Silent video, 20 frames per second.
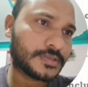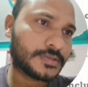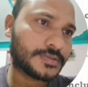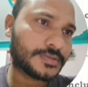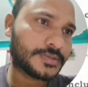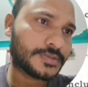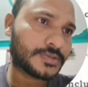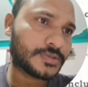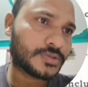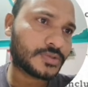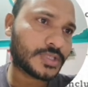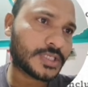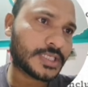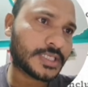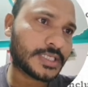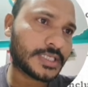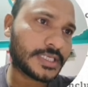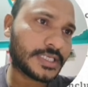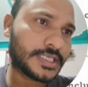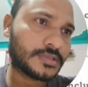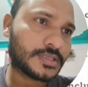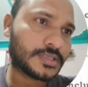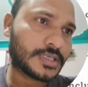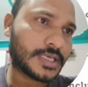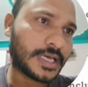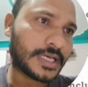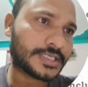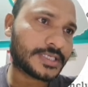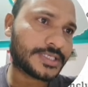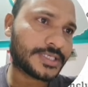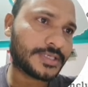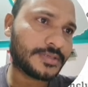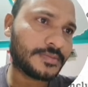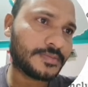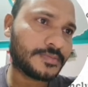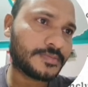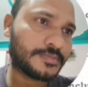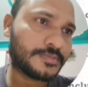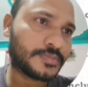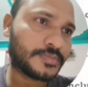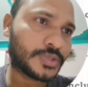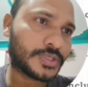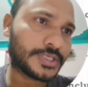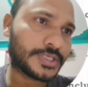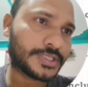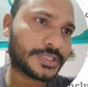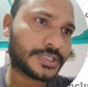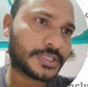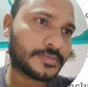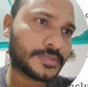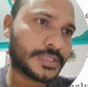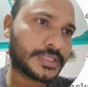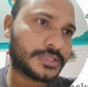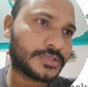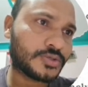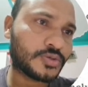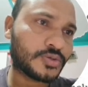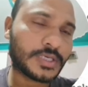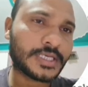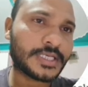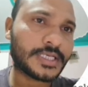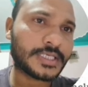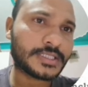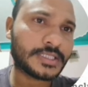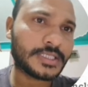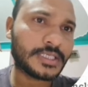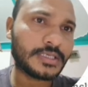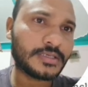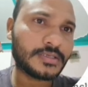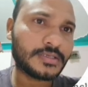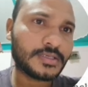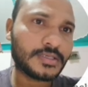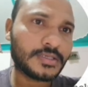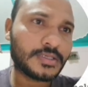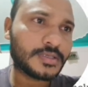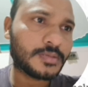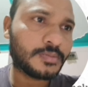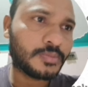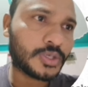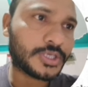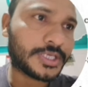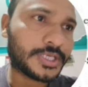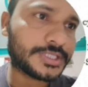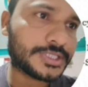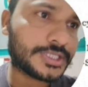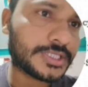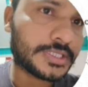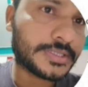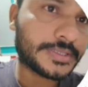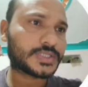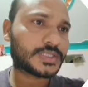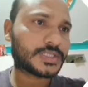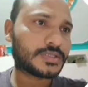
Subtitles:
to generate action potential, means to conduct the potentials.